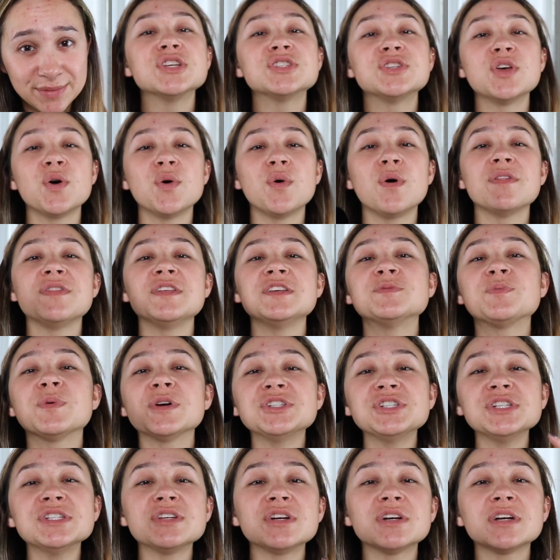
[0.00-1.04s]
So these
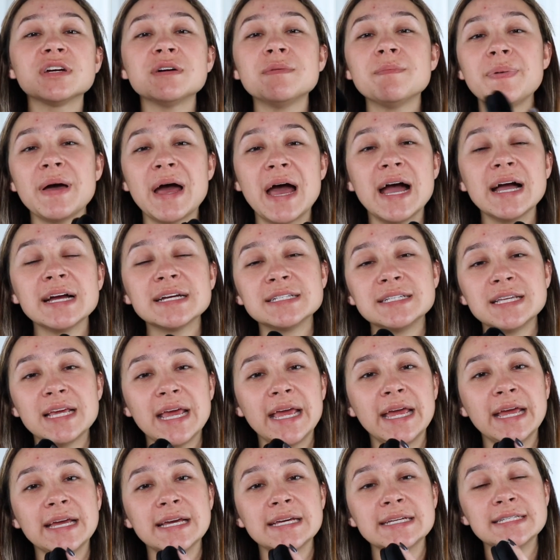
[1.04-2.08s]
brushes are compact
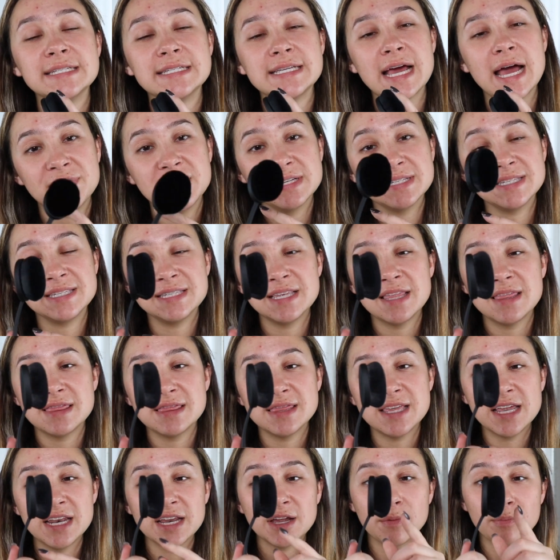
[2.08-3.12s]
and the
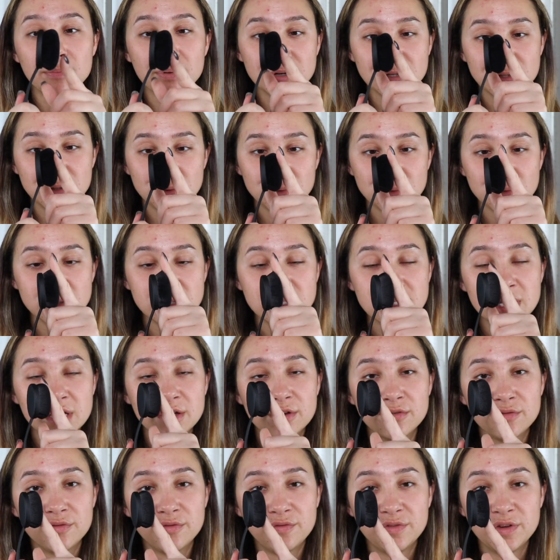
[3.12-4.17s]
synthetic bristles
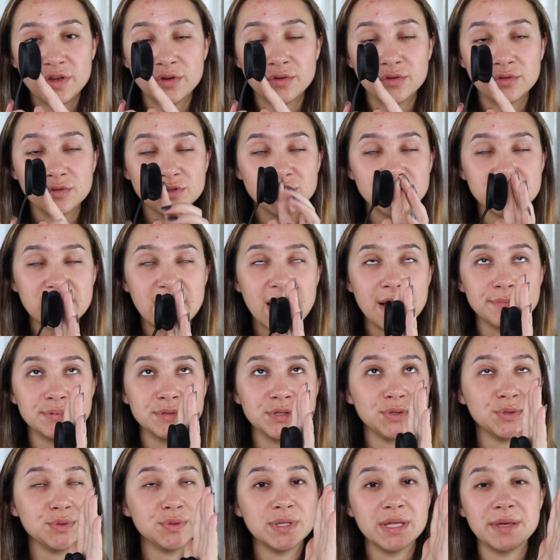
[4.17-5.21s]
feel just
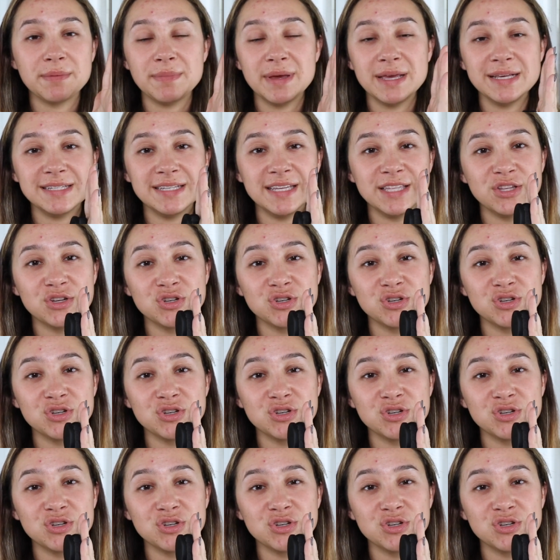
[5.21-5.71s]
absolutely amazing.